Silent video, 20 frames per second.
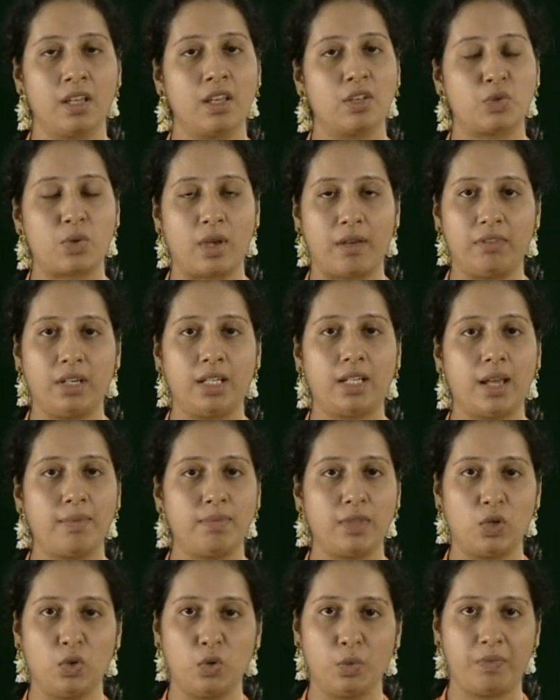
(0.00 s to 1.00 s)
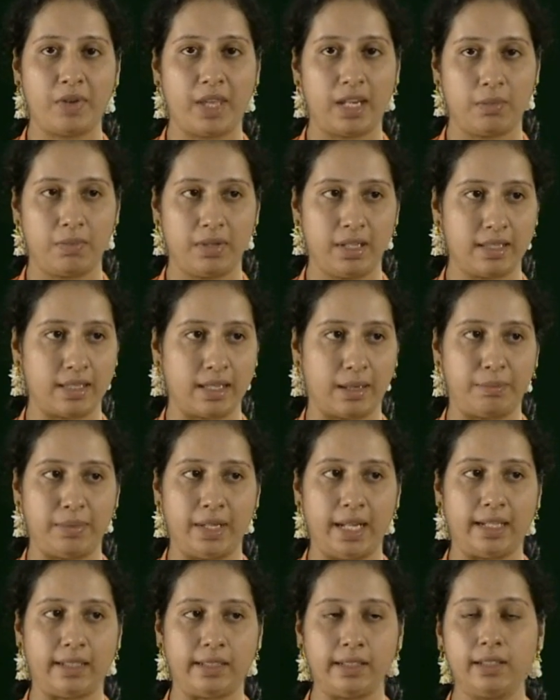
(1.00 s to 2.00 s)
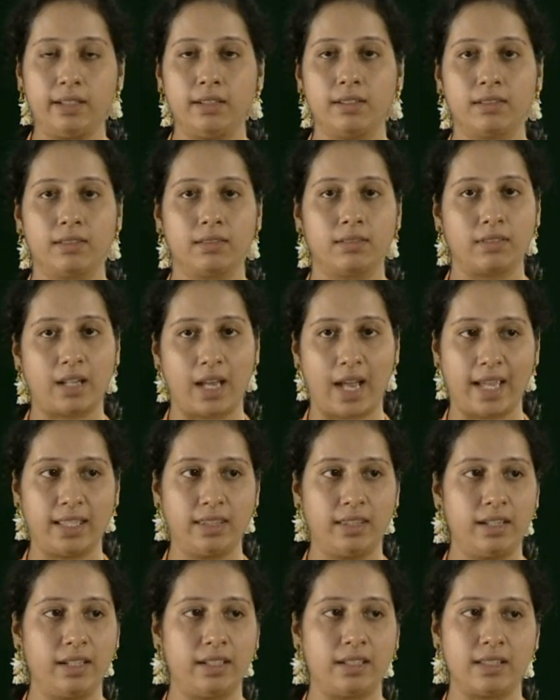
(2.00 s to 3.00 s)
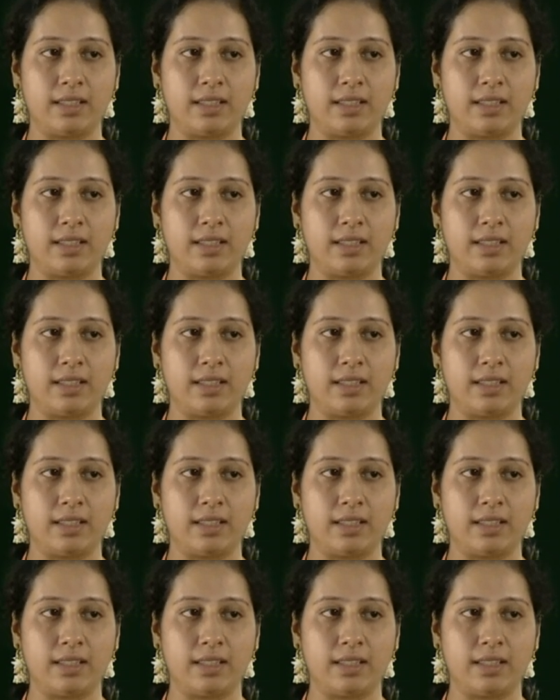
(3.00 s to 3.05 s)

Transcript: So, every time the loop variable is updated, either it is